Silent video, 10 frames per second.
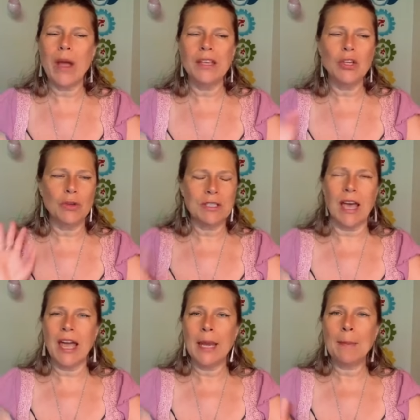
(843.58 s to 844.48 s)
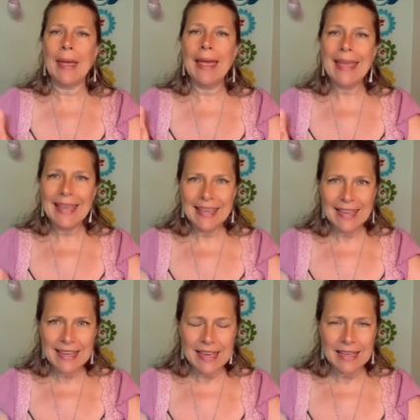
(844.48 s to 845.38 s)
what your type
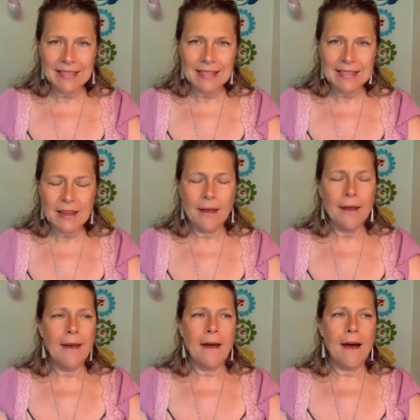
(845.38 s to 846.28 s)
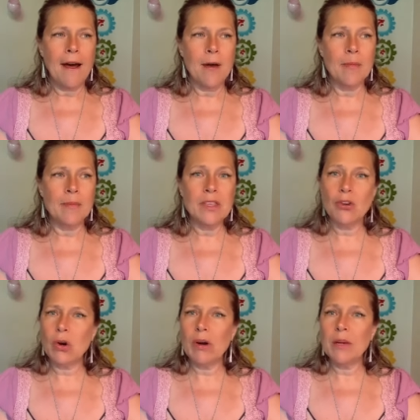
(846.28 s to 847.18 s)
is, um,
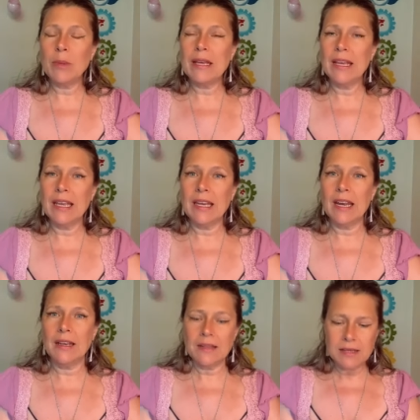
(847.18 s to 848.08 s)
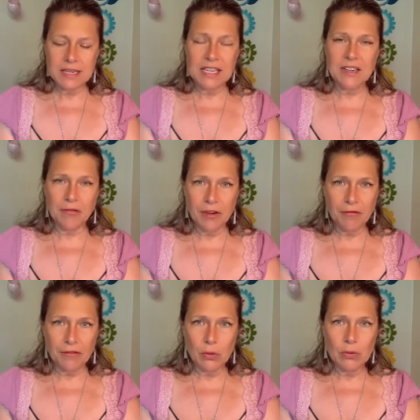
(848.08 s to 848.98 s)
you're going to be eating
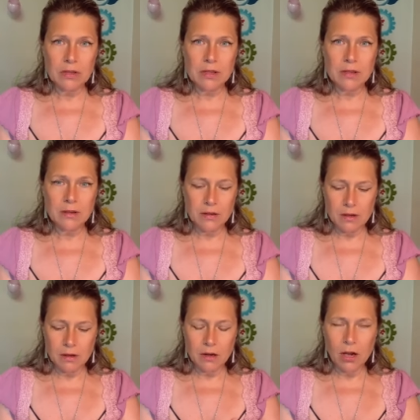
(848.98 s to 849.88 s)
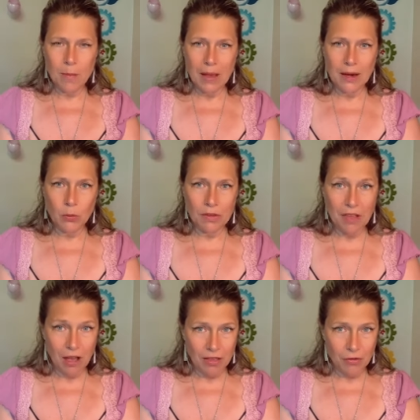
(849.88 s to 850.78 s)
different foods combined
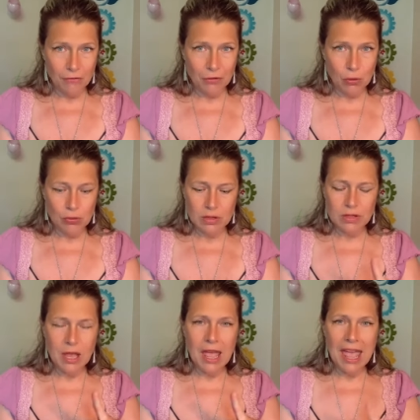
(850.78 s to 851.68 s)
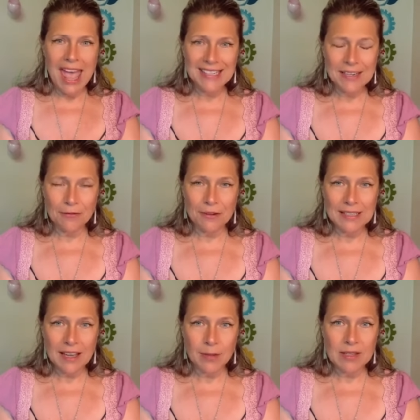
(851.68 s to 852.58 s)
with other foods at
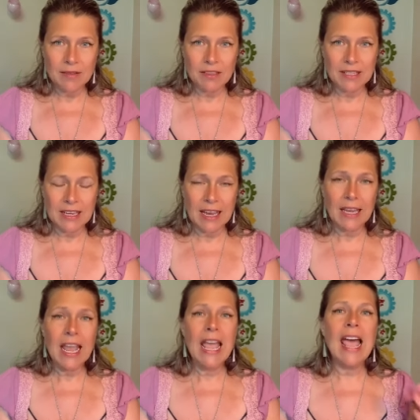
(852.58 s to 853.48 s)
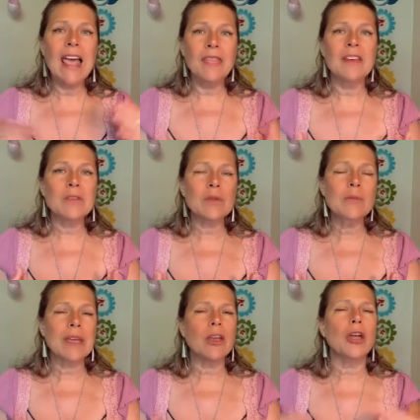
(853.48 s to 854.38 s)
different times of the day, and this will
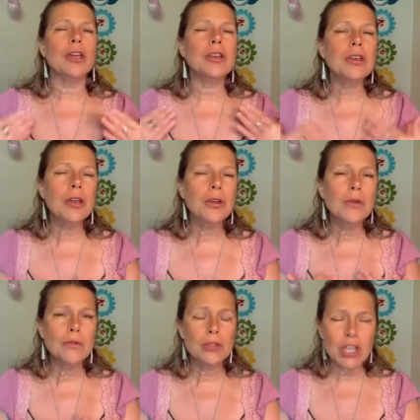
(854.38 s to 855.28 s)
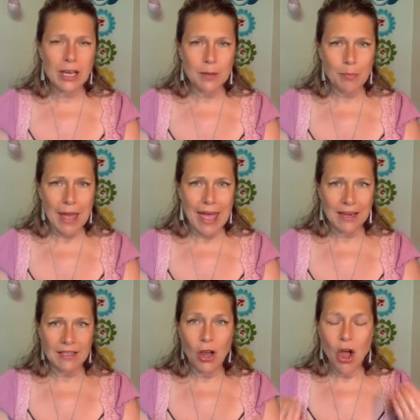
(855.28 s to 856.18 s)
make a huge impact